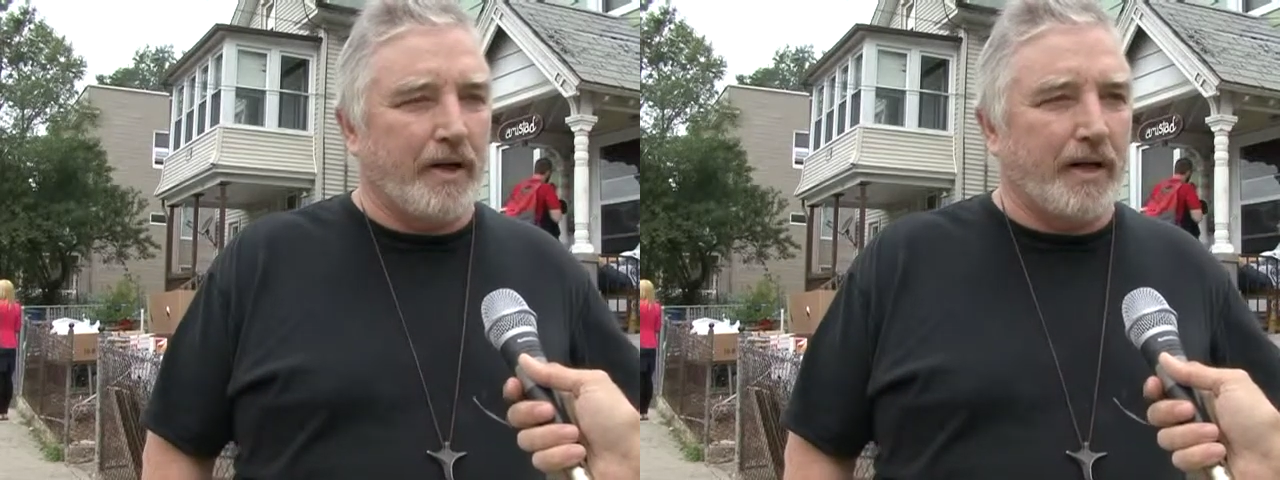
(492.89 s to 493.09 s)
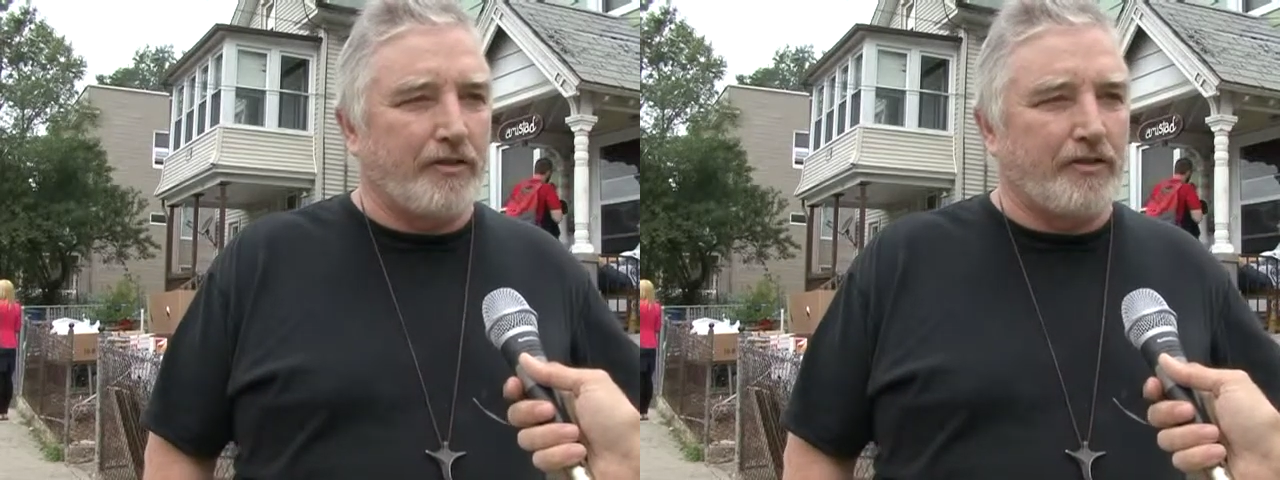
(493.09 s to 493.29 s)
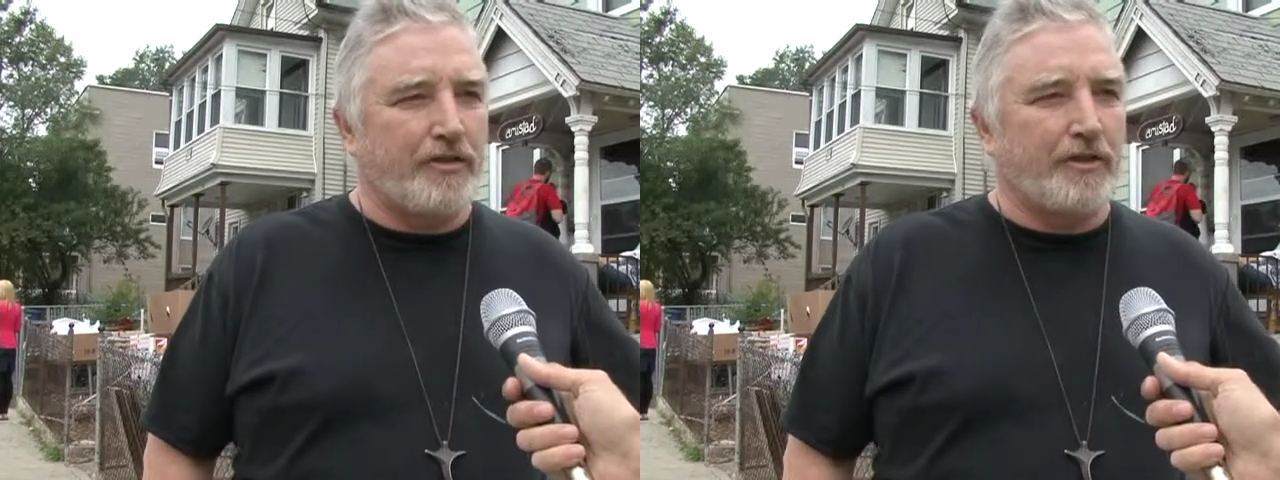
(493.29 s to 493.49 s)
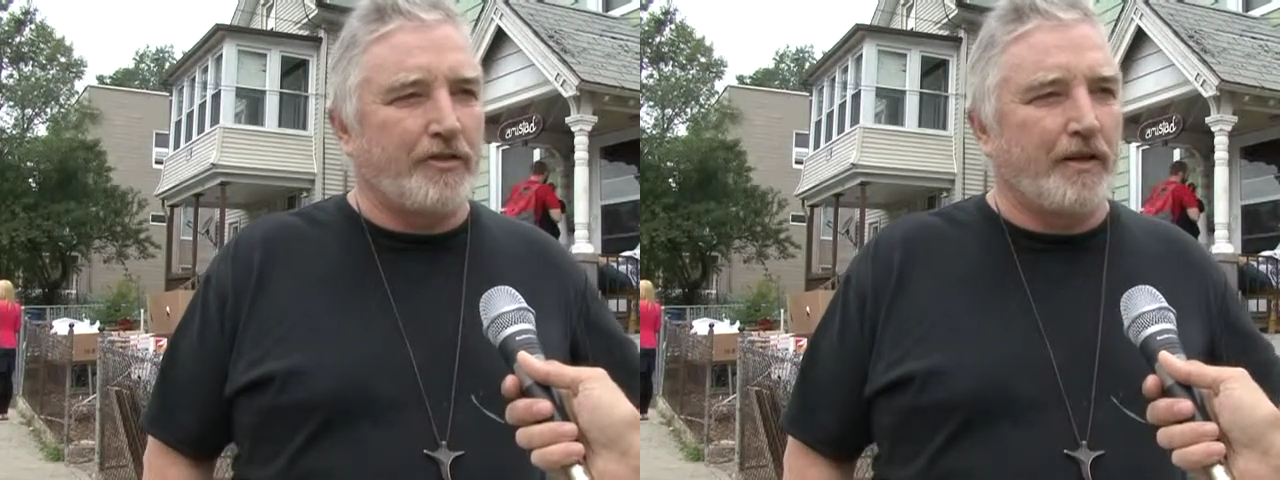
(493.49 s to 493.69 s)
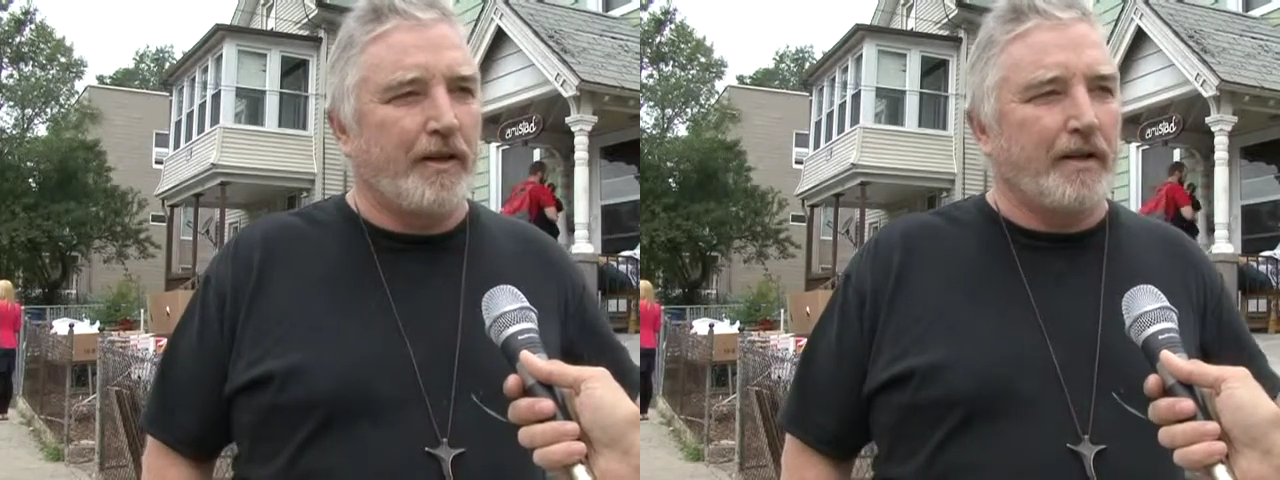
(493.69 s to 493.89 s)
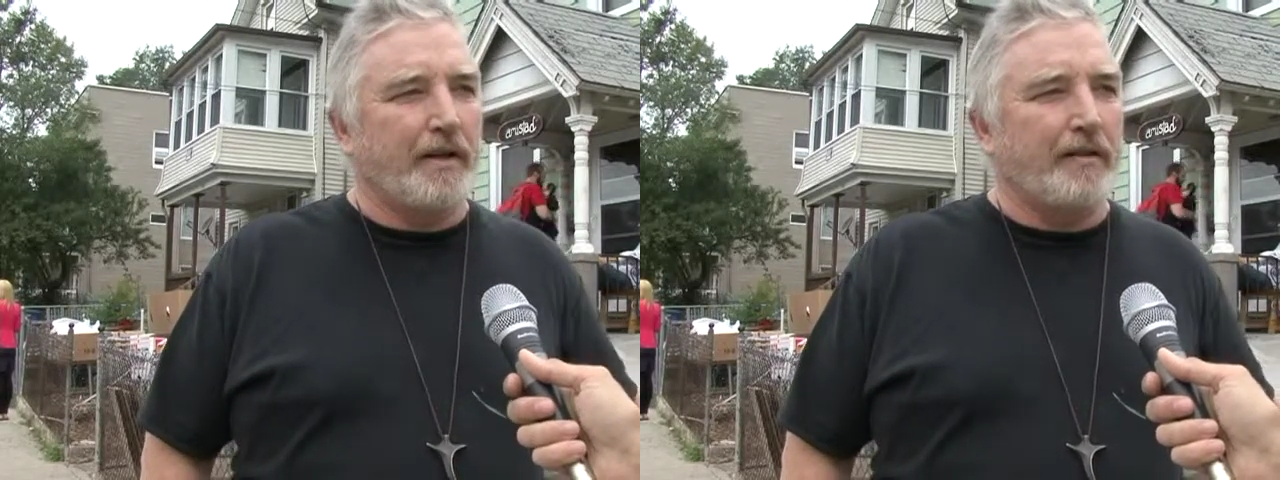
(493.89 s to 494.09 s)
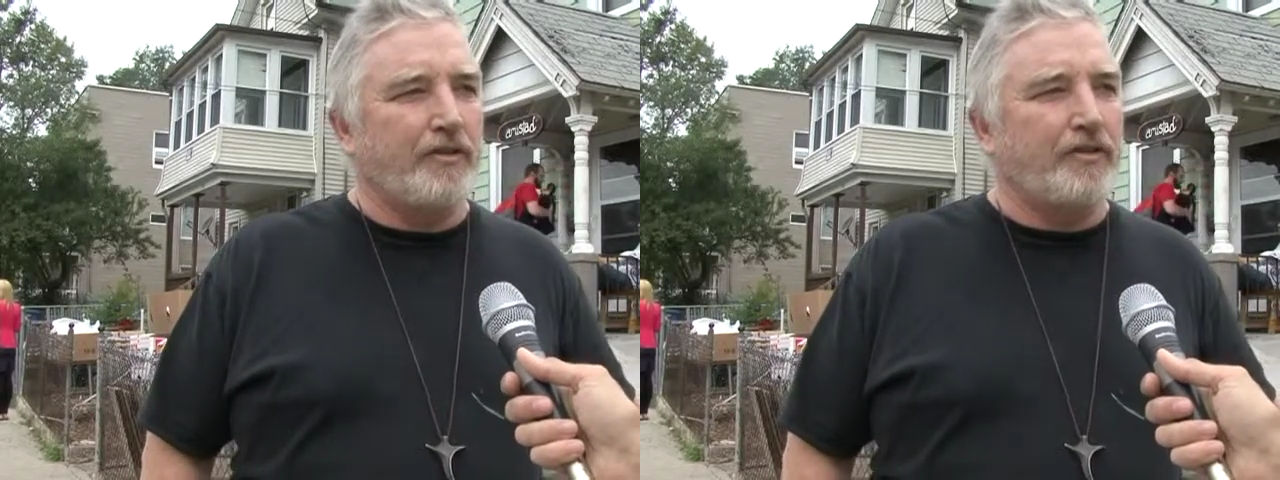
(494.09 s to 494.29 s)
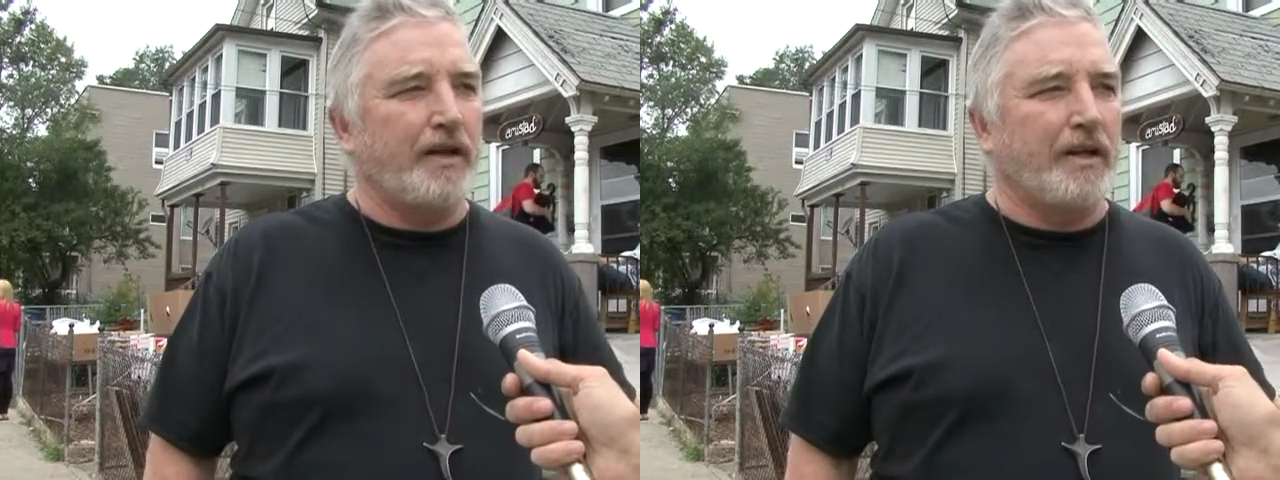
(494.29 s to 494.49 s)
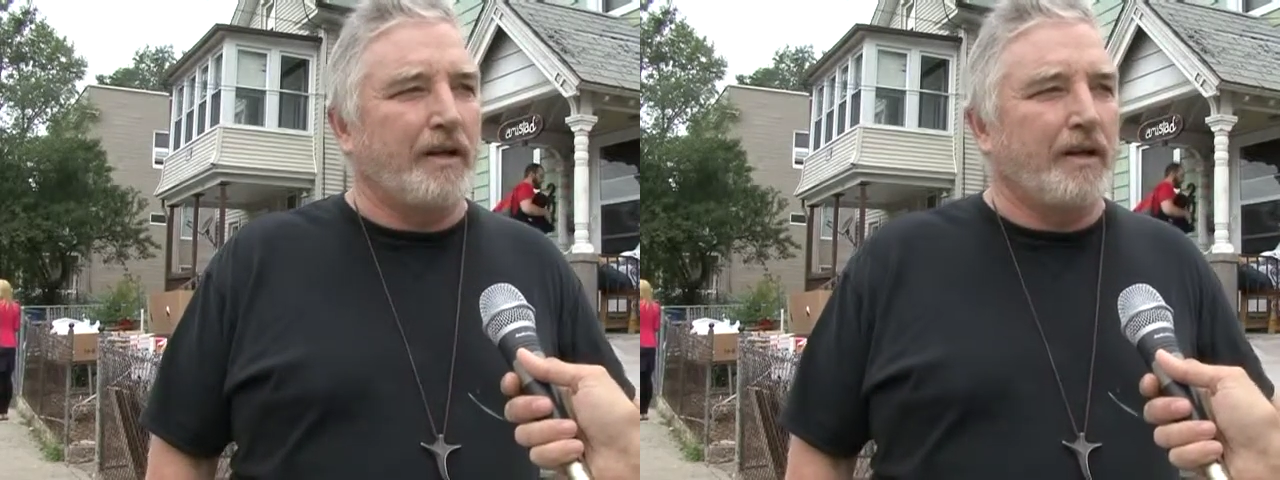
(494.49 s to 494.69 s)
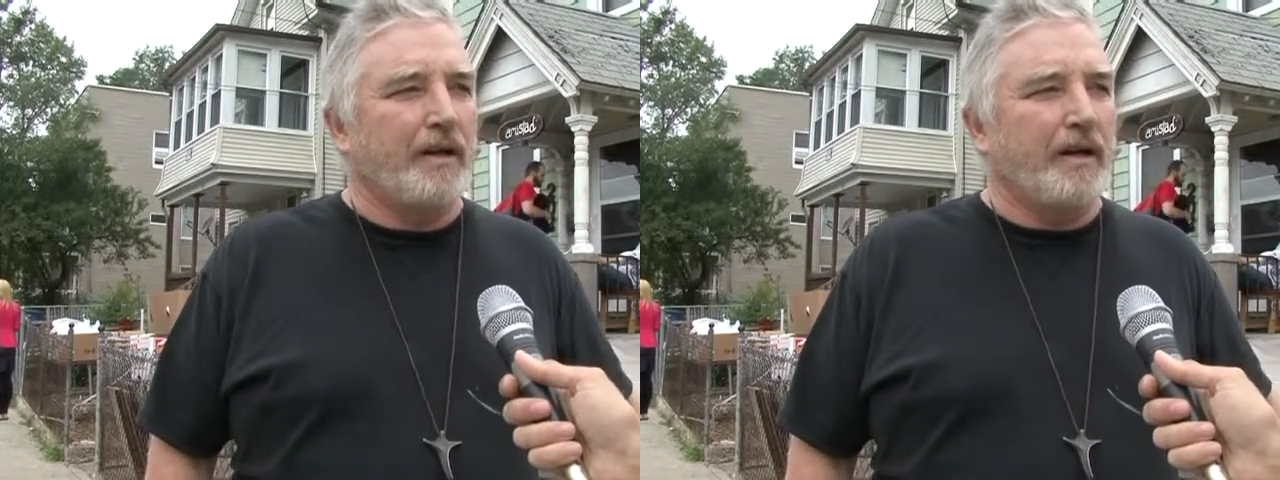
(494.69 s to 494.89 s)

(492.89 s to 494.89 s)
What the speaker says: agencies in the city.